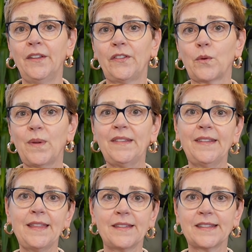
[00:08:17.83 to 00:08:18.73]
So we
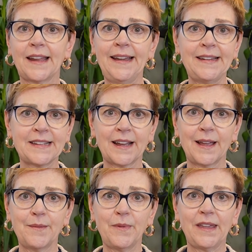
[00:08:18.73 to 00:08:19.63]
see this
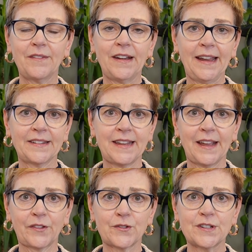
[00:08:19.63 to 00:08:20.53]
anytime we give an
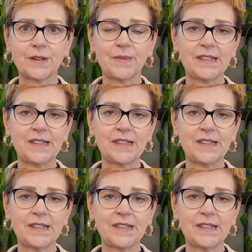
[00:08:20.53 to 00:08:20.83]
anti-estrogen.